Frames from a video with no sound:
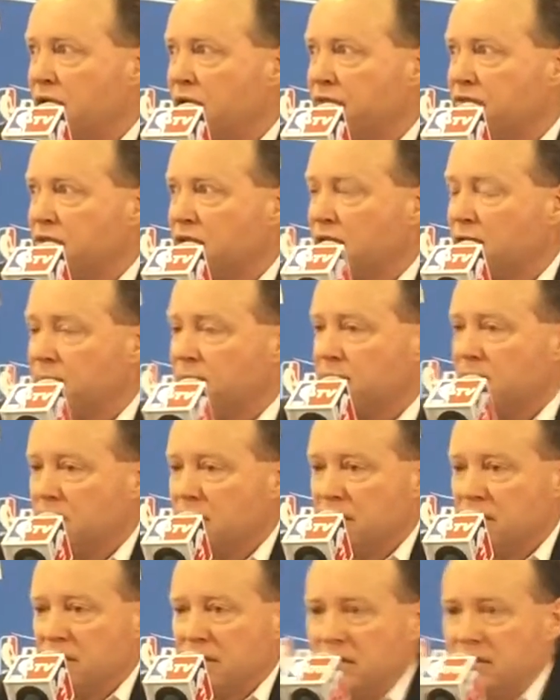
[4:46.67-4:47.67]
halftime,
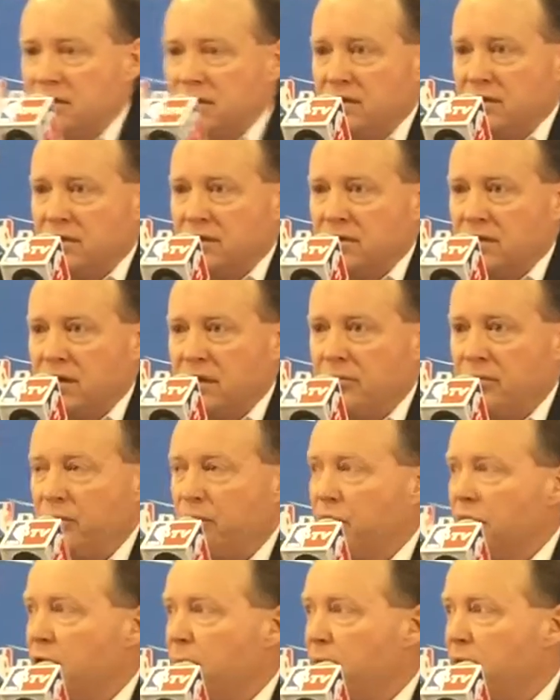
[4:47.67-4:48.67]
and
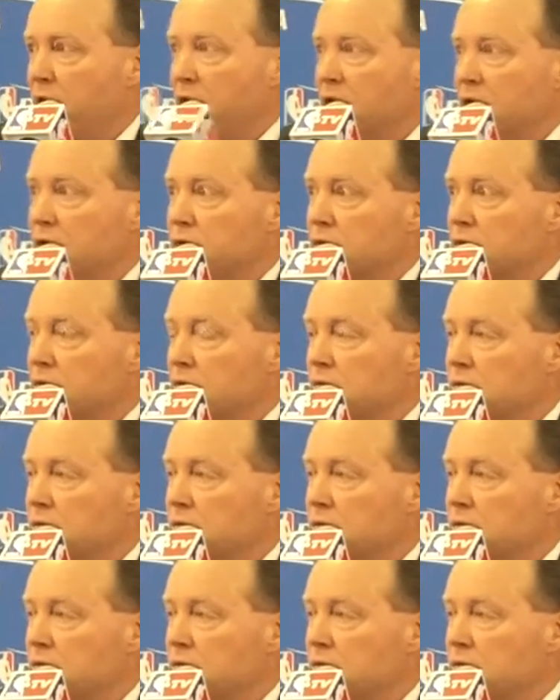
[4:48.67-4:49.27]
we were up eight.